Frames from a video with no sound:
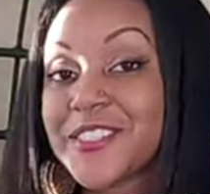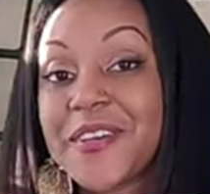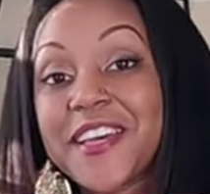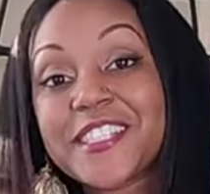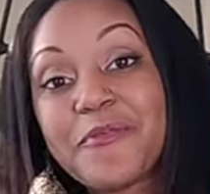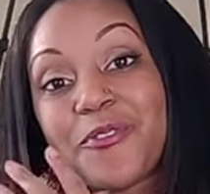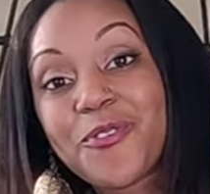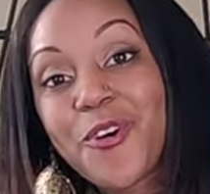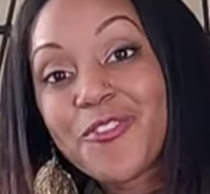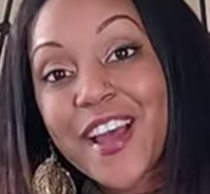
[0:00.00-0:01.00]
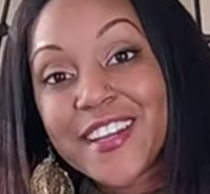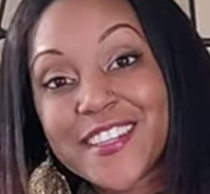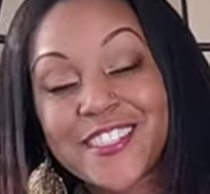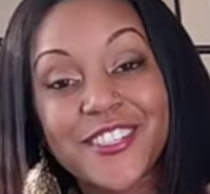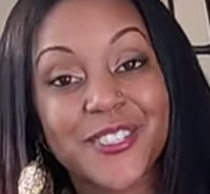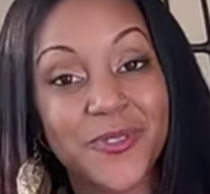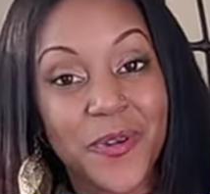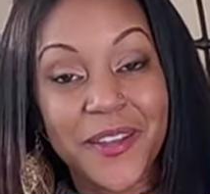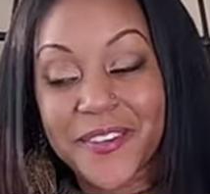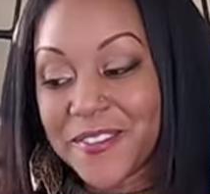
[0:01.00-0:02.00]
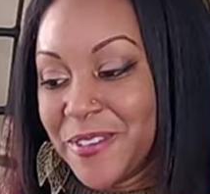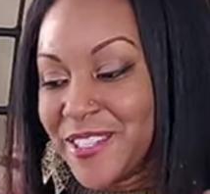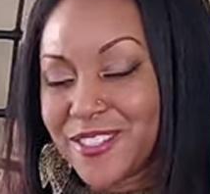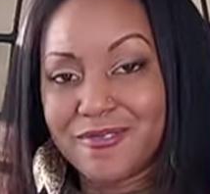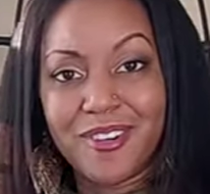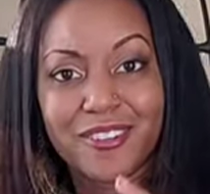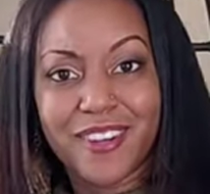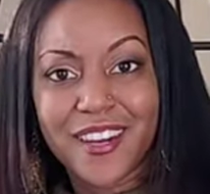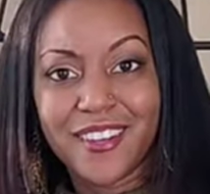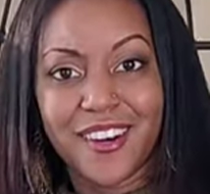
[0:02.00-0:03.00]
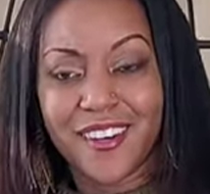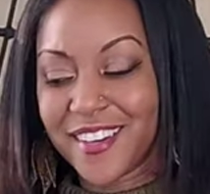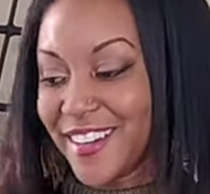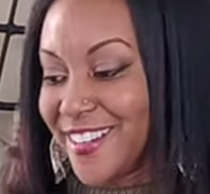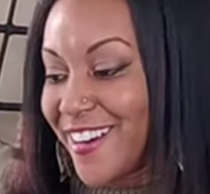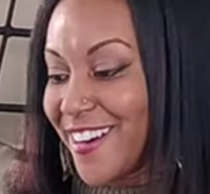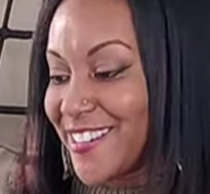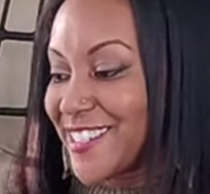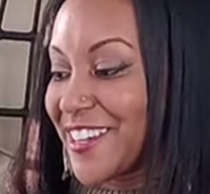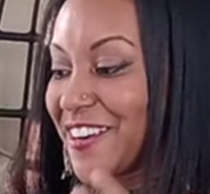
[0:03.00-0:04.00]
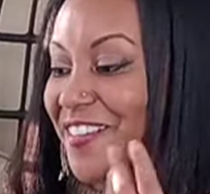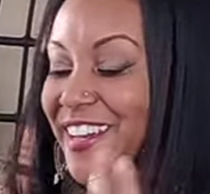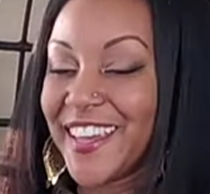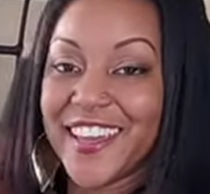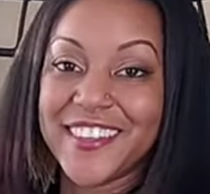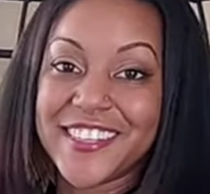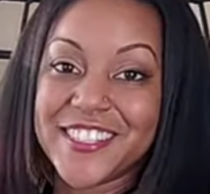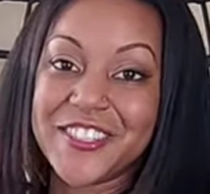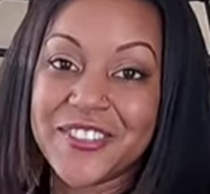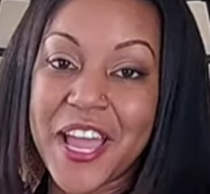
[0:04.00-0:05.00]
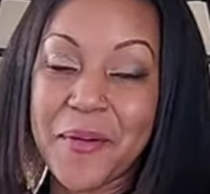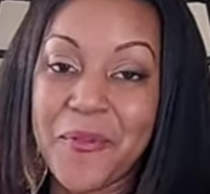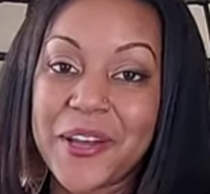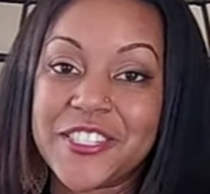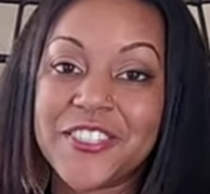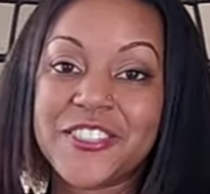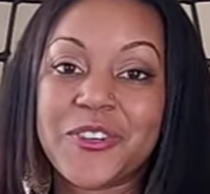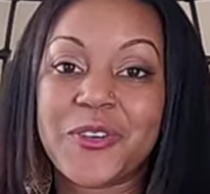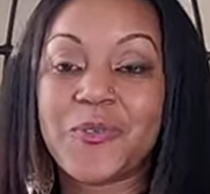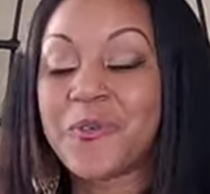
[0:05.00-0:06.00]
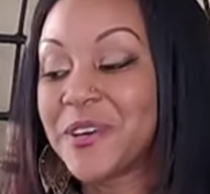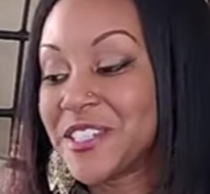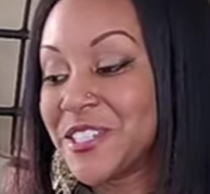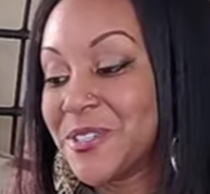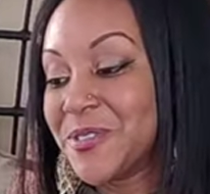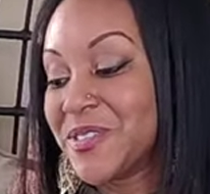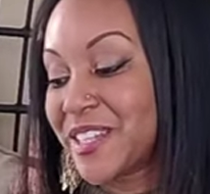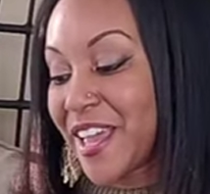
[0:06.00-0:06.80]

I guess that will roll right into soil. We just rolling right along, y'all. So again, these do like moisture, so you will want to use